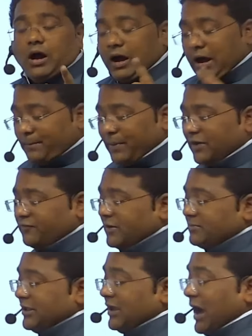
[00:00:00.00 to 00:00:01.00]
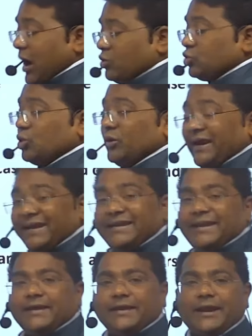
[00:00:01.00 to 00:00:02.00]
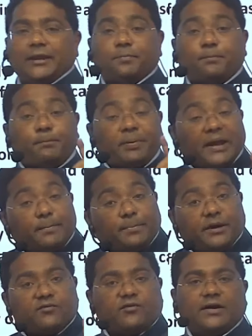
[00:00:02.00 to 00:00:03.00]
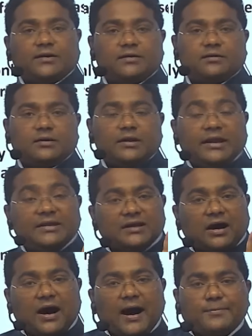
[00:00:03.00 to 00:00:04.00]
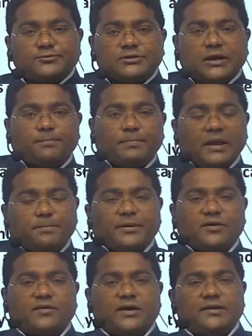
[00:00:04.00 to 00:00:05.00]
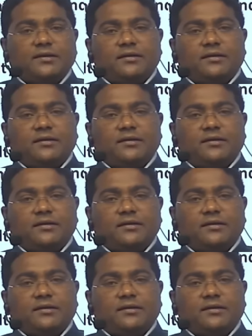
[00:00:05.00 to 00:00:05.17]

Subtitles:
apart from the how to integrate paper 1 in the optional paper 1